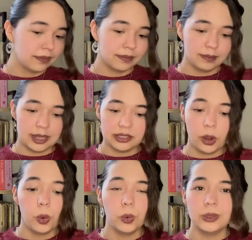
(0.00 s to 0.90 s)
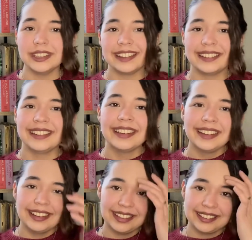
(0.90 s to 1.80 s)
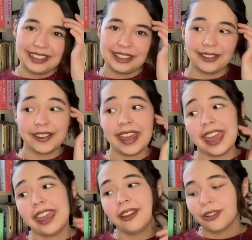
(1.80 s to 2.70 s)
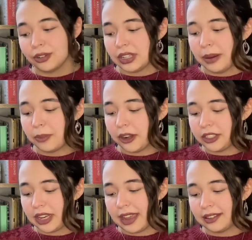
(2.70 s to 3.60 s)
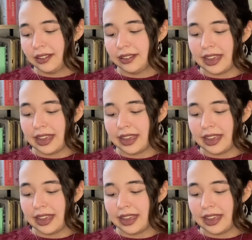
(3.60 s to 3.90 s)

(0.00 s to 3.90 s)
my toes in to a crochet project.